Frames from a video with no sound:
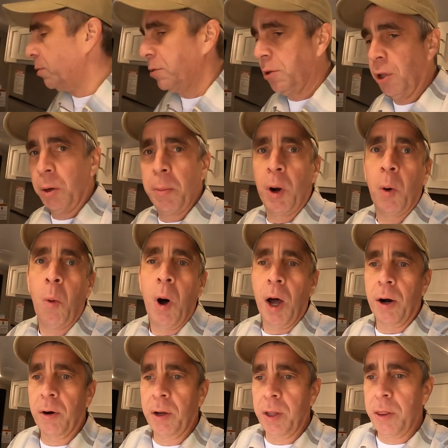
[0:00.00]
and there's a little bit of
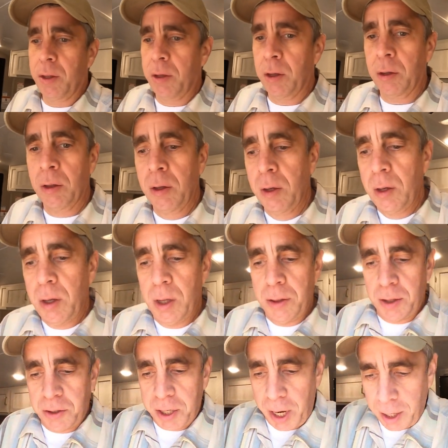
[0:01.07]
water in the
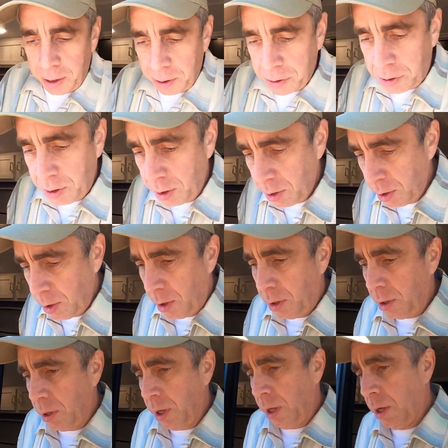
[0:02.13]
in the tanks.
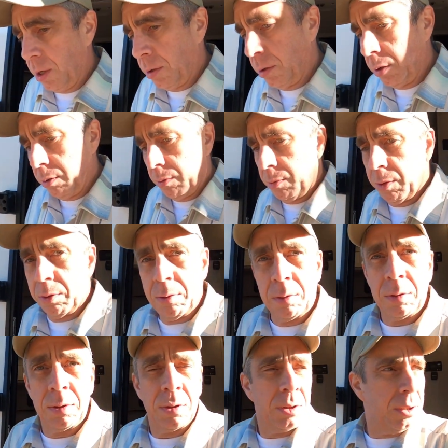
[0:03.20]
And
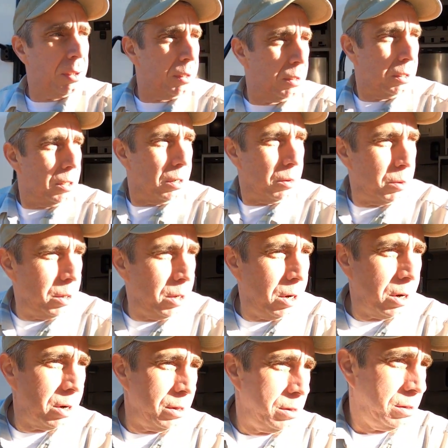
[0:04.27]
here we
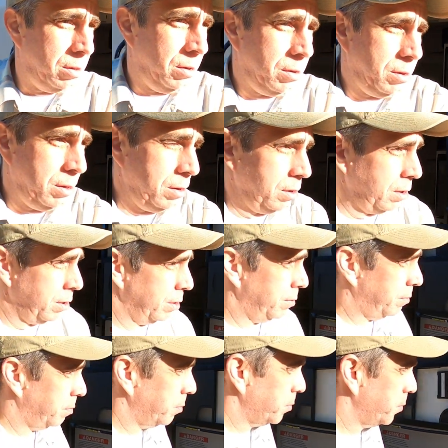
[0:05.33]
are. This is the, uh,